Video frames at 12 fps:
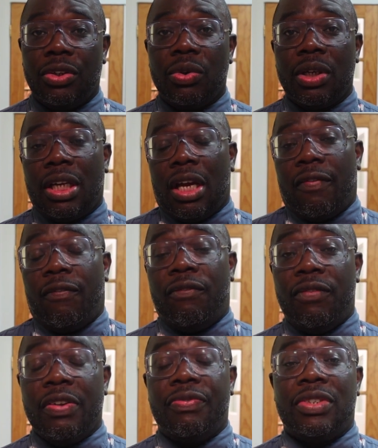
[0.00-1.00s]
You can get
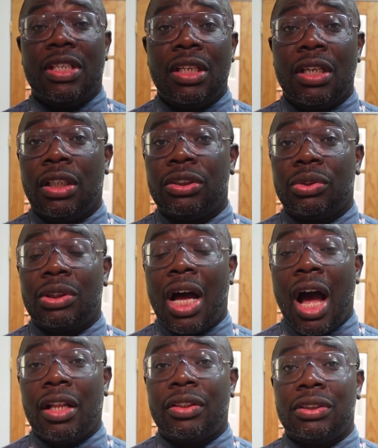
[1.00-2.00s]

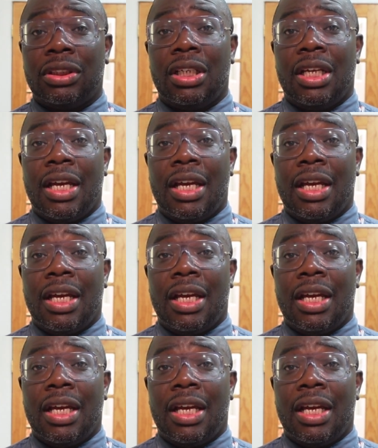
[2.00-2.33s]
$1,500